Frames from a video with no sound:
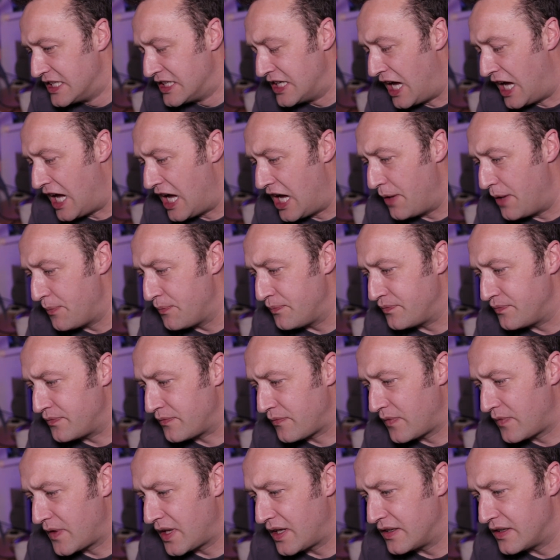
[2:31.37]
um,
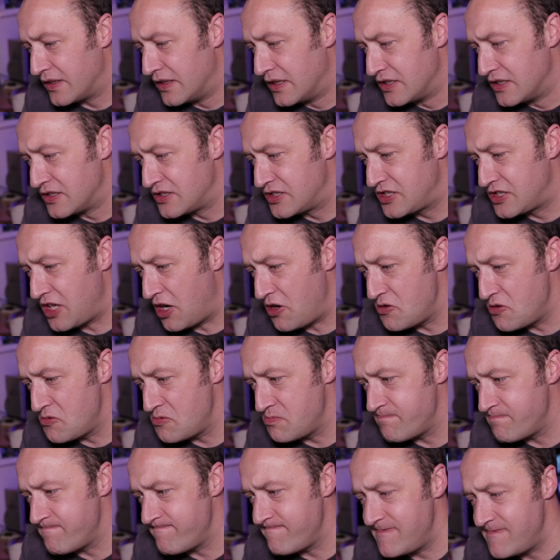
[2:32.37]

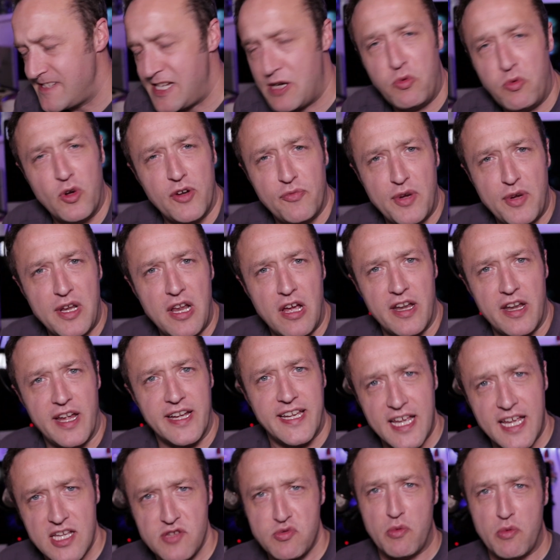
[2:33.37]
so yeah what have we learned I
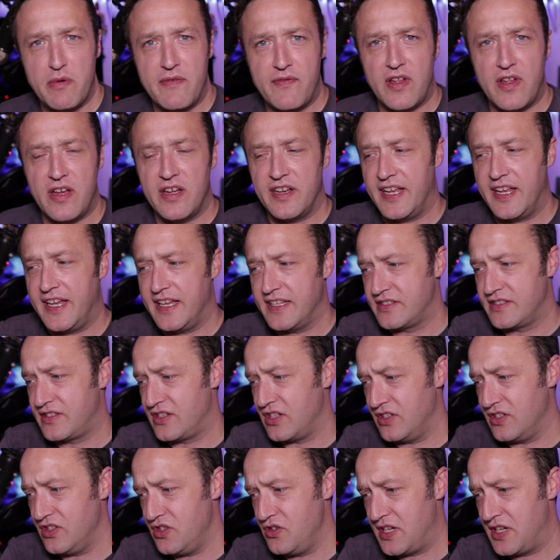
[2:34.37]
guess what we've learned is
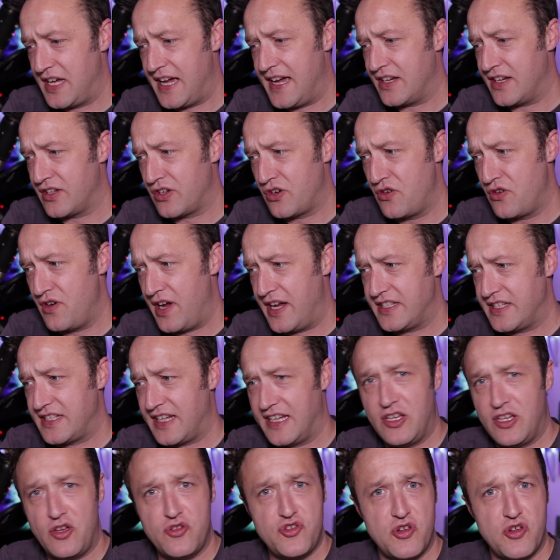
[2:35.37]
that you can create
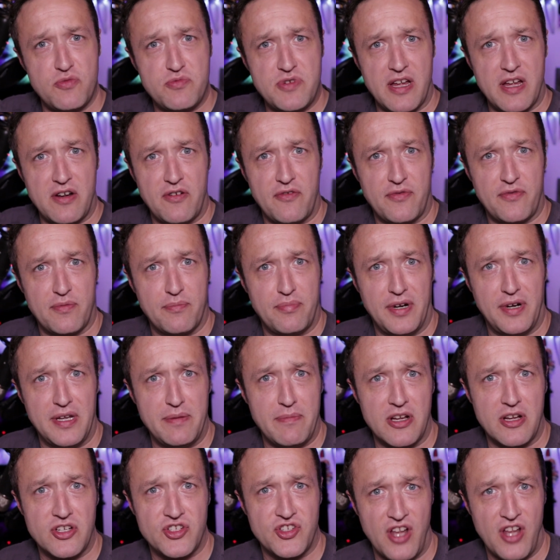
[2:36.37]
a YouTube channel from pretty
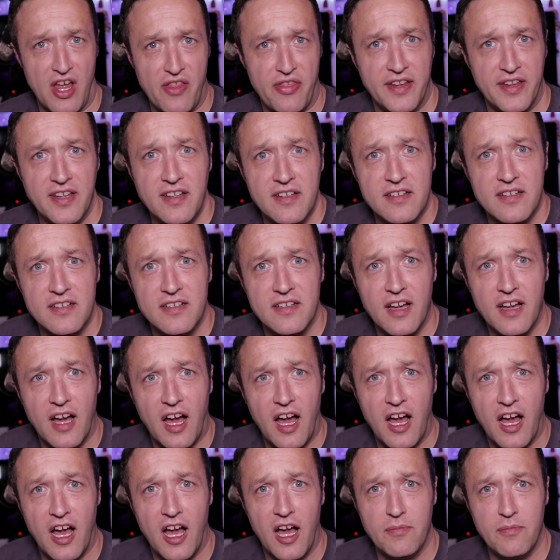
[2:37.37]
much nothing
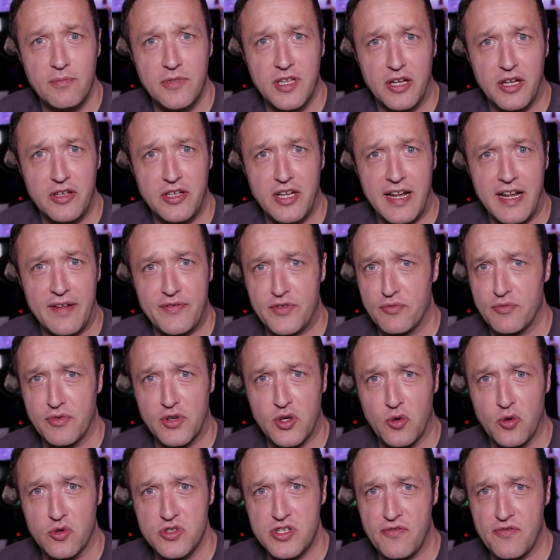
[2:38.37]
um, you know, you don't have to
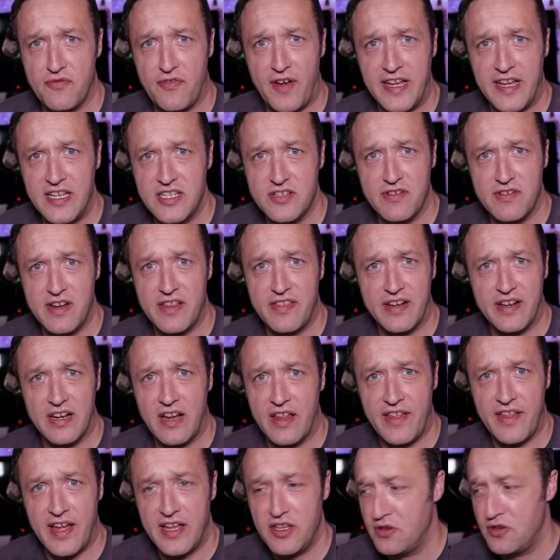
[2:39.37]
record your face or anything
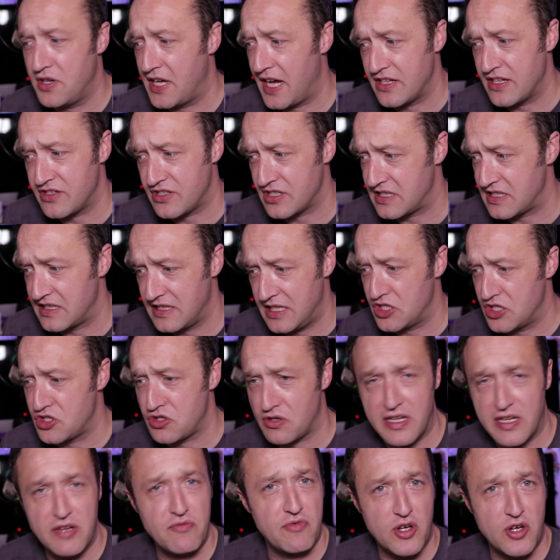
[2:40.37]
like that. You can just
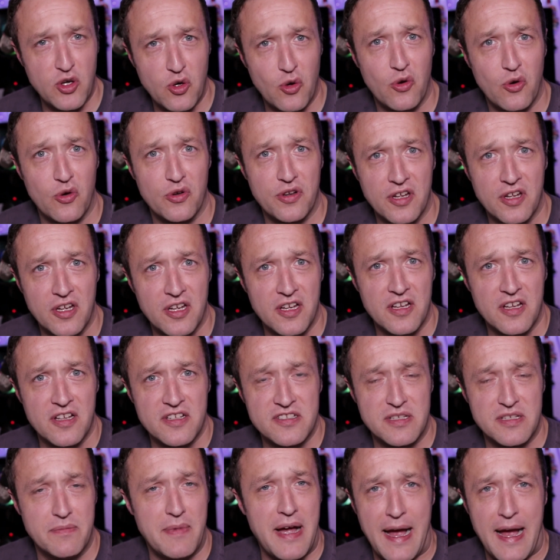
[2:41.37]
literally record
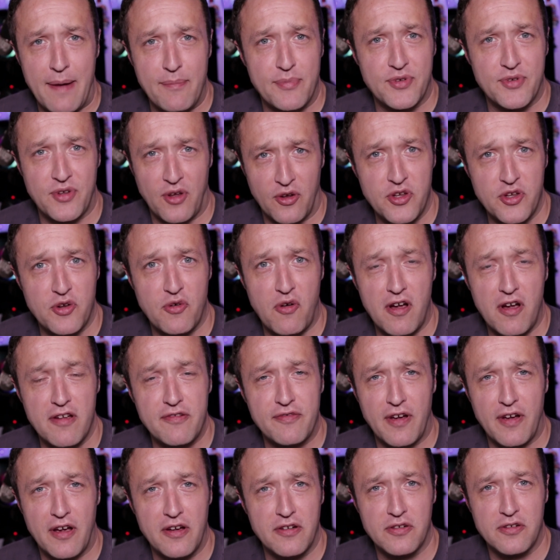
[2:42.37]
some apps on your
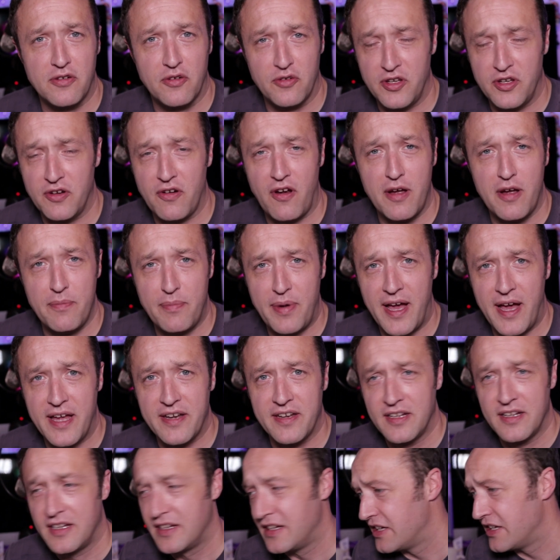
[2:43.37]
iPhone or your
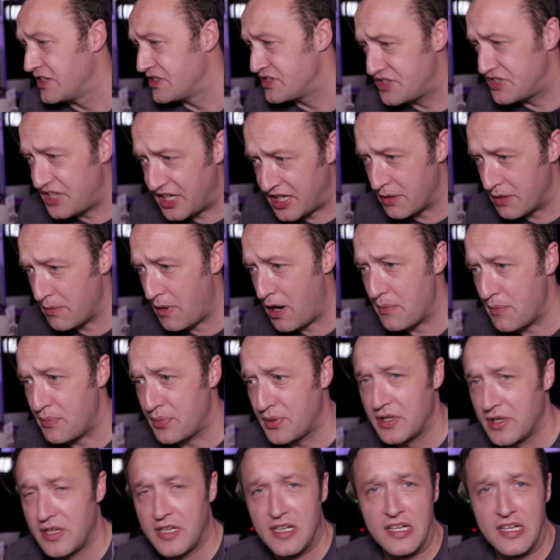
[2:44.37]
iPad, stick them up